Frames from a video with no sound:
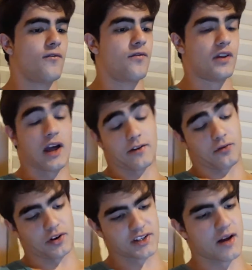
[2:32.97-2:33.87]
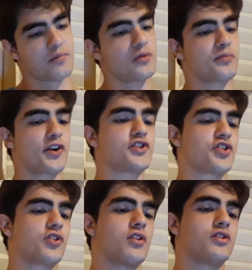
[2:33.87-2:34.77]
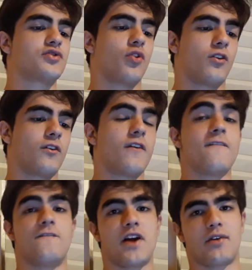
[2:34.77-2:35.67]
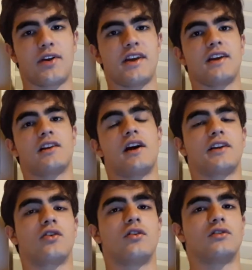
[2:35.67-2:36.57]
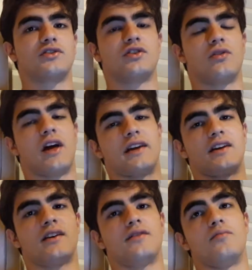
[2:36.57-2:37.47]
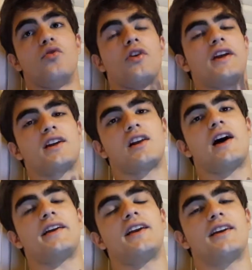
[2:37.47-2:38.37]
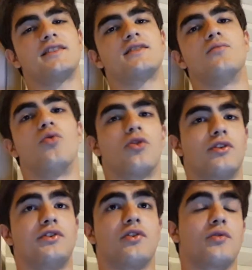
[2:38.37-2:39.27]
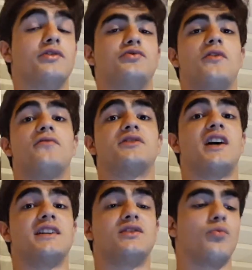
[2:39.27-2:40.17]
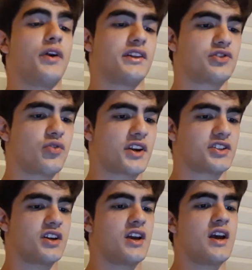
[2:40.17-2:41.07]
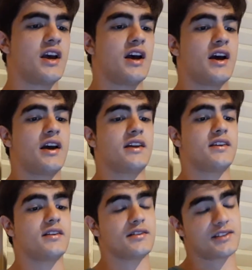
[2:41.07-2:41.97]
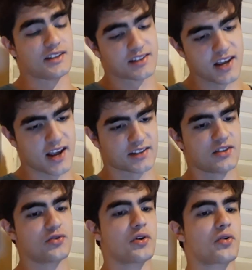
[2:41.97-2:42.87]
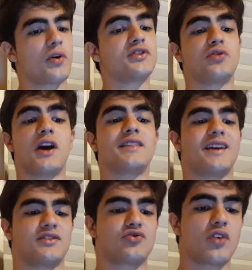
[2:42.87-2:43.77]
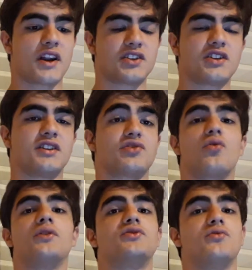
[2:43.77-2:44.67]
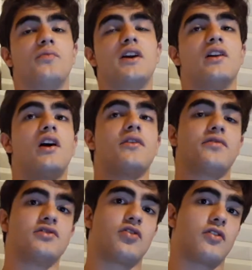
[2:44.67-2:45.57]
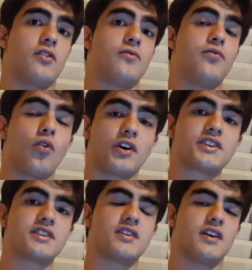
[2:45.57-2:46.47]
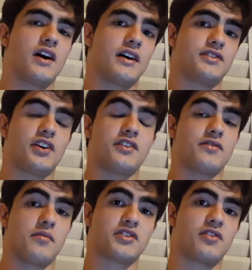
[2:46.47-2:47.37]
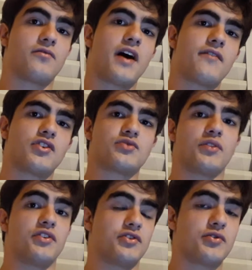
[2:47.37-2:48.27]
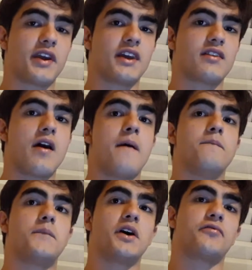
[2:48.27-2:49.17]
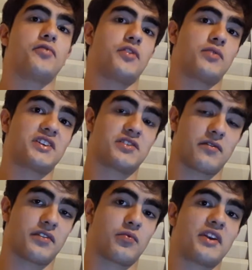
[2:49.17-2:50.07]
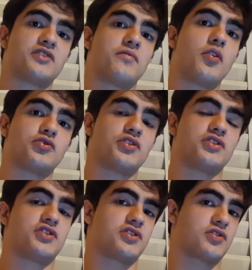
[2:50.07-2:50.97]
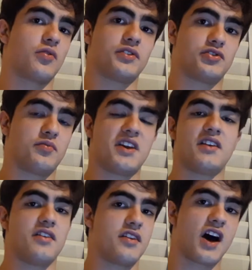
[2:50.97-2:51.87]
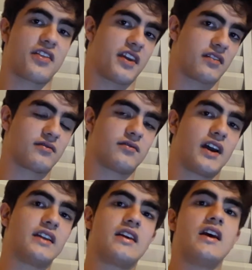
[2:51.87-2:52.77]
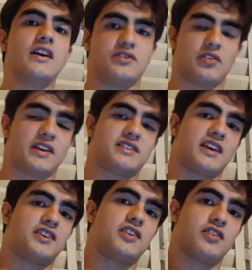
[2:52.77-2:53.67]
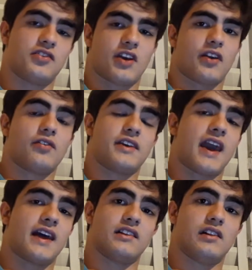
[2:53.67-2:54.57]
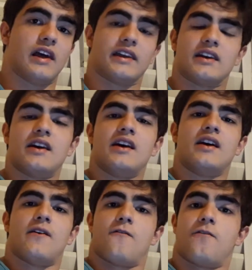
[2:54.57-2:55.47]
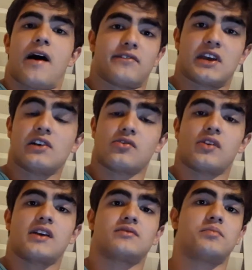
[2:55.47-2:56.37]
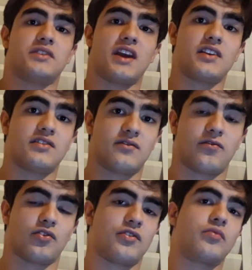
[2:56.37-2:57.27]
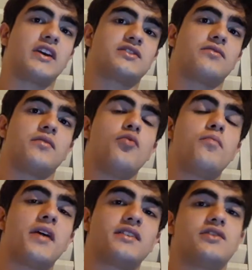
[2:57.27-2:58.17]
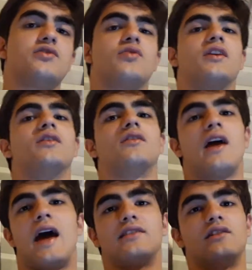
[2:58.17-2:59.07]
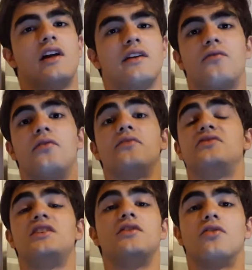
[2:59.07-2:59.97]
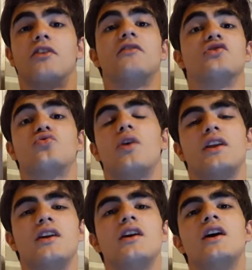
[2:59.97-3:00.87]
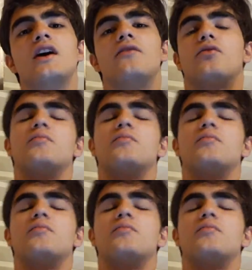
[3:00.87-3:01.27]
like for example preacher curls or very inclined curls. So like the more inclined it is, the more you're going to emphasize the weighted stretch. Since yes, you're going to get that stretch, it's going to be a lot of internal force done in the muscle fibers when you're doing it, but for the rest of the range of motion, it's just going to be nothing, right? So let's say here you can only handle like 5 kilograms, but then for the rest of the movement, you can handle like 15 or even 20. For